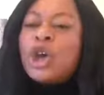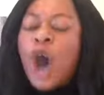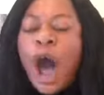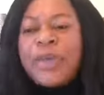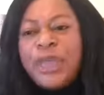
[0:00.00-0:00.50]

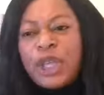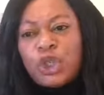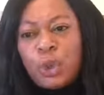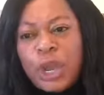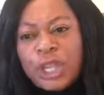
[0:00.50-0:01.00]
God is
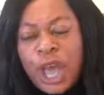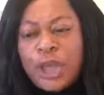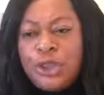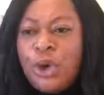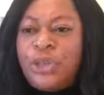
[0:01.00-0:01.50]
doing
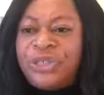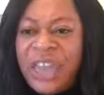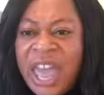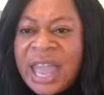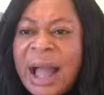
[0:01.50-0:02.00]
a new
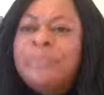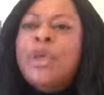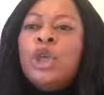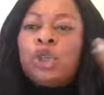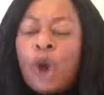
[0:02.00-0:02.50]
thing.
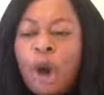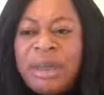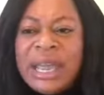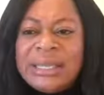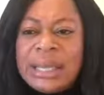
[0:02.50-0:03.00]
So
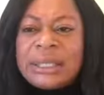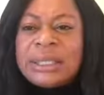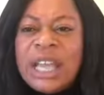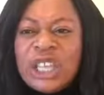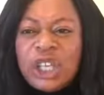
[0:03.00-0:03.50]
in this
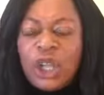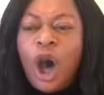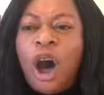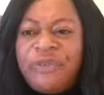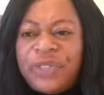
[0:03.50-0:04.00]
season
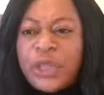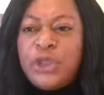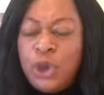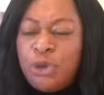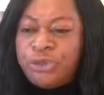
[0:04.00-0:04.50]
of the
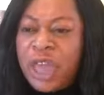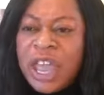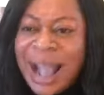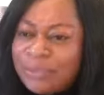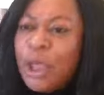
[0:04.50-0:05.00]
new
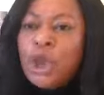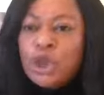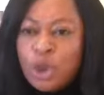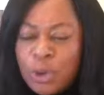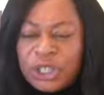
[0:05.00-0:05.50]
thing,
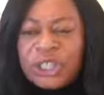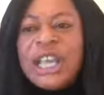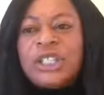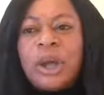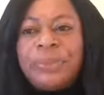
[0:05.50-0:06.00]
you will
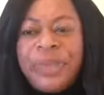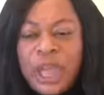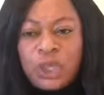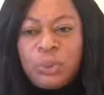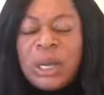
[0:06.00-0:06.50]
see some
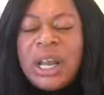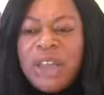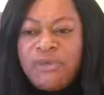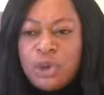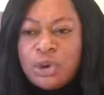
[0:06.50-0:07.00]
things will
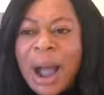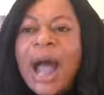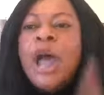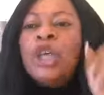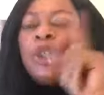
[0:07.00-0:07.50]
leave you,
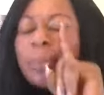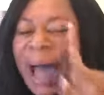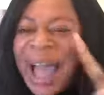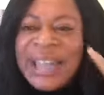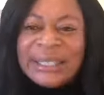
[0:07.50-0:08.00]
some
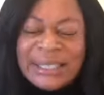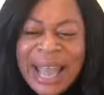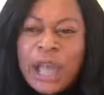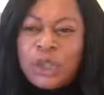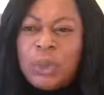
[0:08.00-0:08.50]

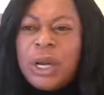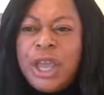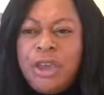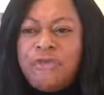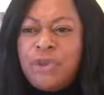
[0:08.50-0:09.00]
ideas will
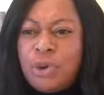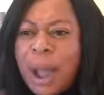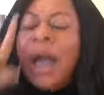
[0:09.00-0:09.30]
leave you,